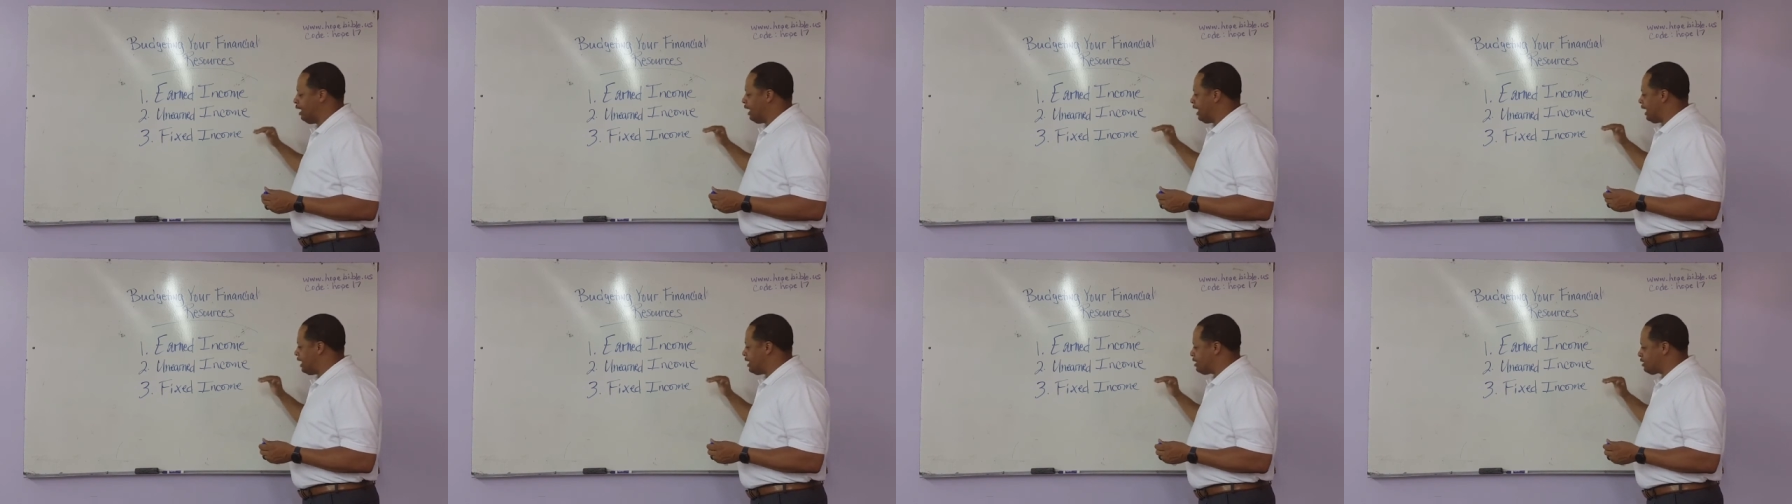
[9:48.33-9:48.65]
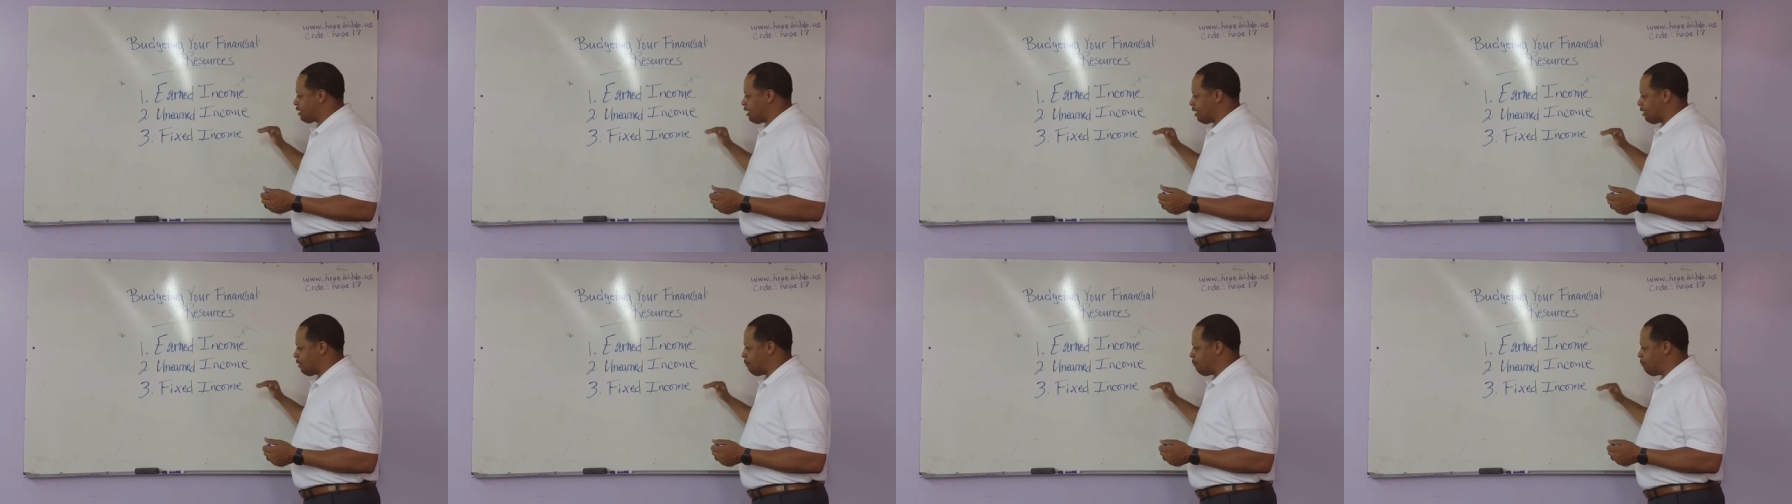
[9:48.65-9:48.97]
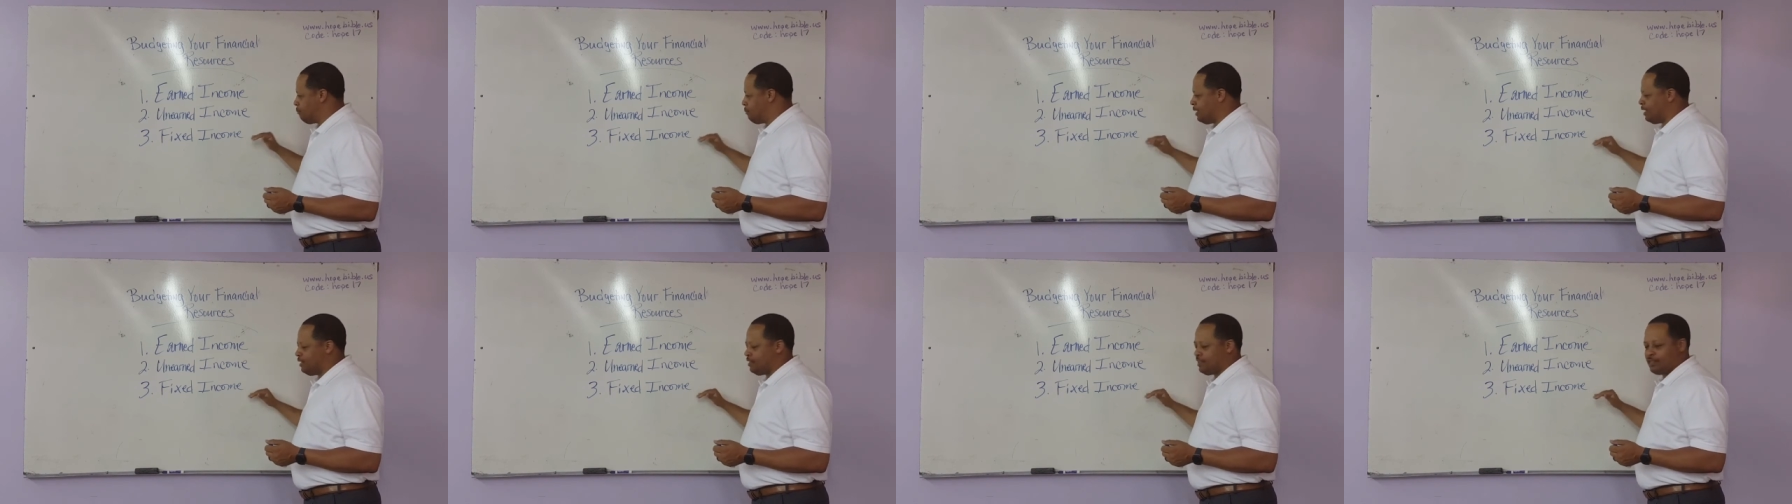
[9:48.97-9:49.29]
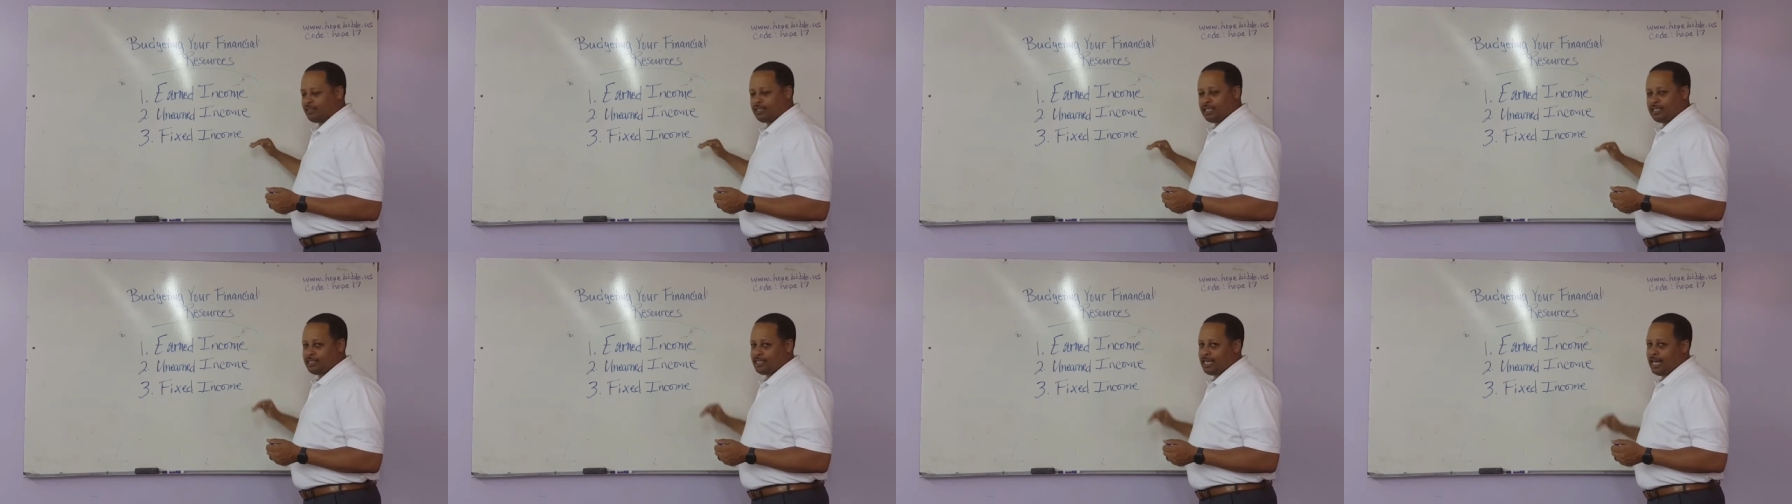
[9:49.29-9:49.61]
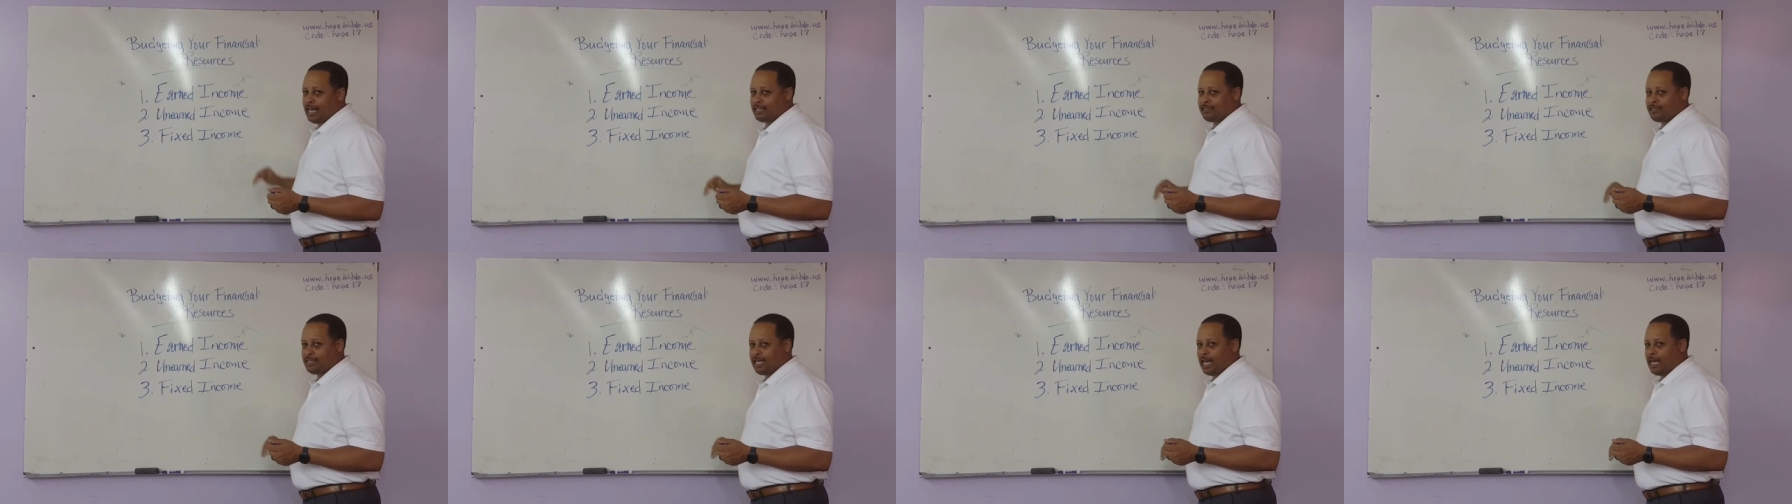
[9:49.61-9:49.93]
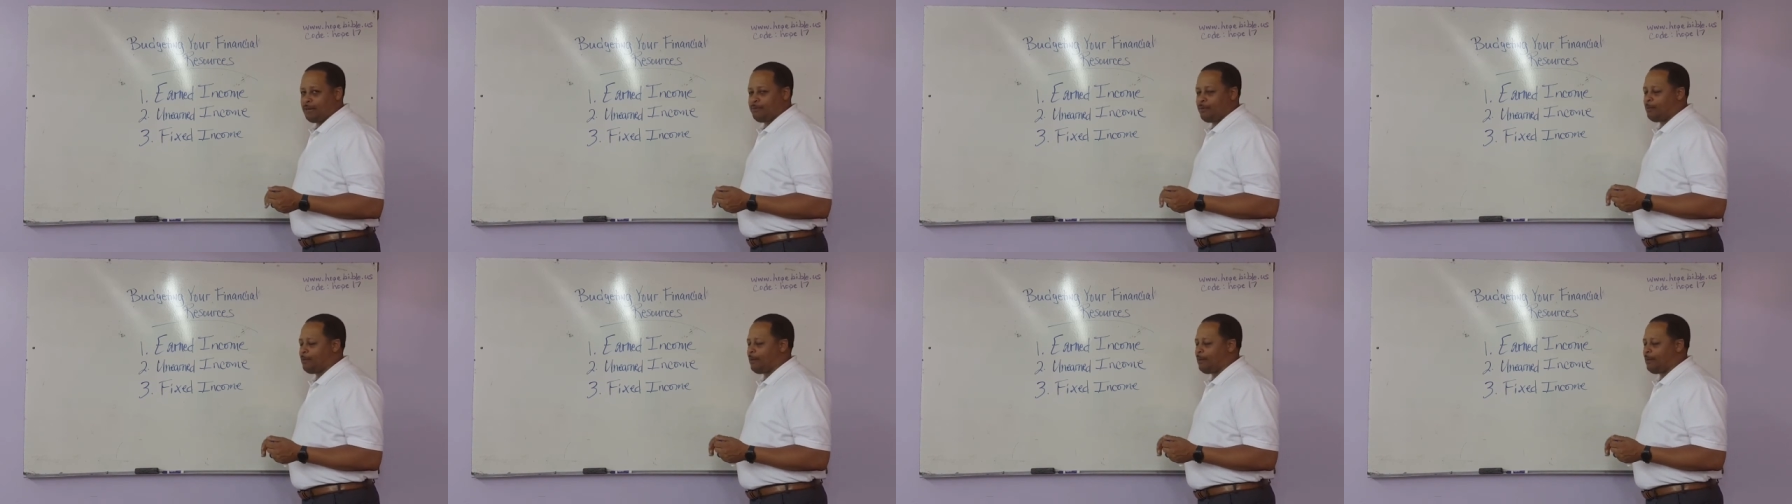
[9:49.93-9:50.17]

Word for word: and it's going to be this exact same